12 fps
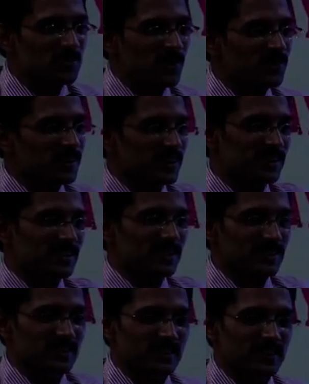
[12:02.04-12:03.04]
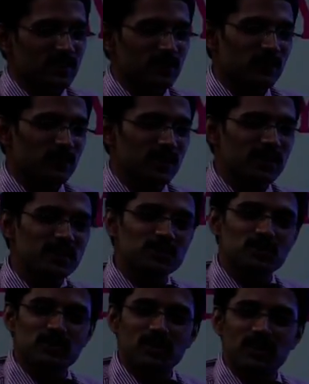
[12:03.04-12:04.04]
found this, why I
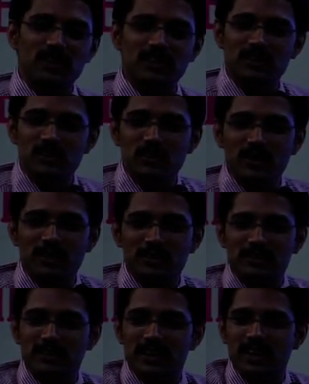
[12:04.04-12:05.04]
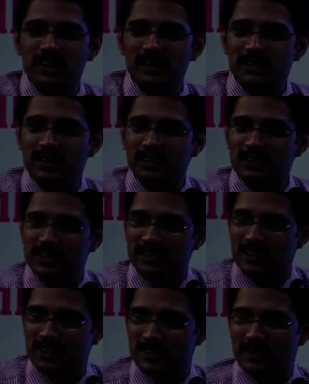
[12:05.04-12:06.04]
should not include a scale in the scissor?